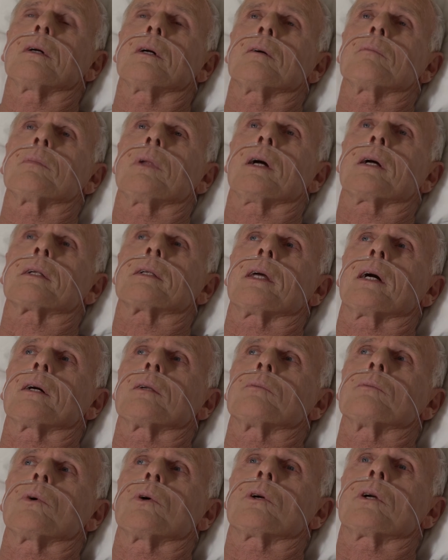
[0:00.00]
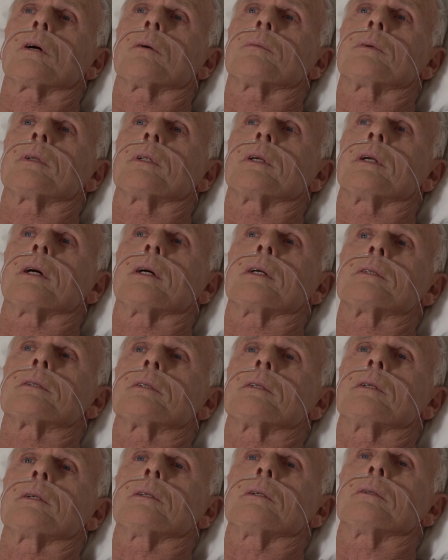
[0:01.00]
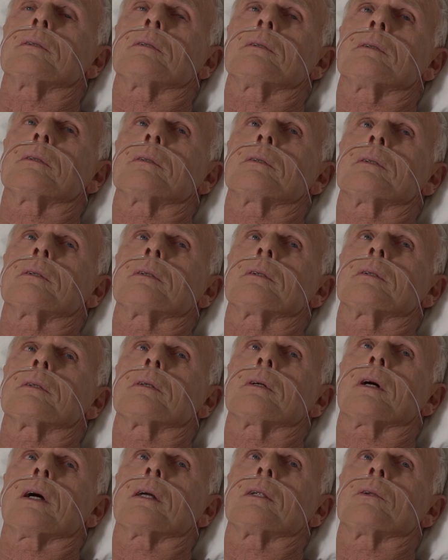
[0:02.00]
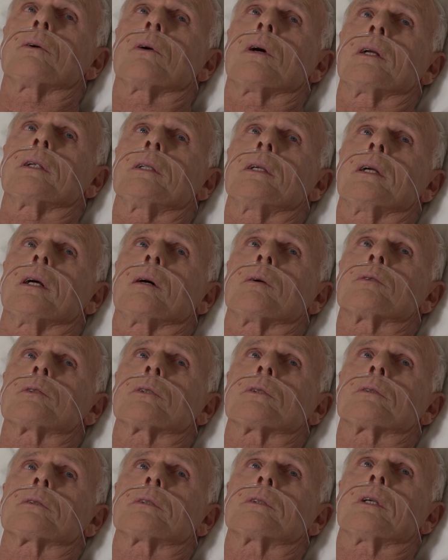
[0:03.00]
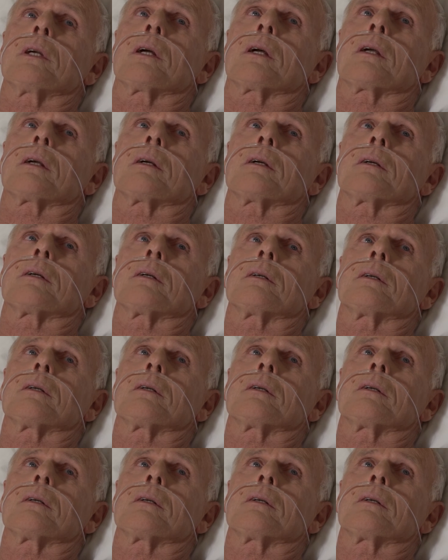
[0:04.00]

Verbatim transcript: I blacked out and woke up in the ICU. I had no idea I was so sick.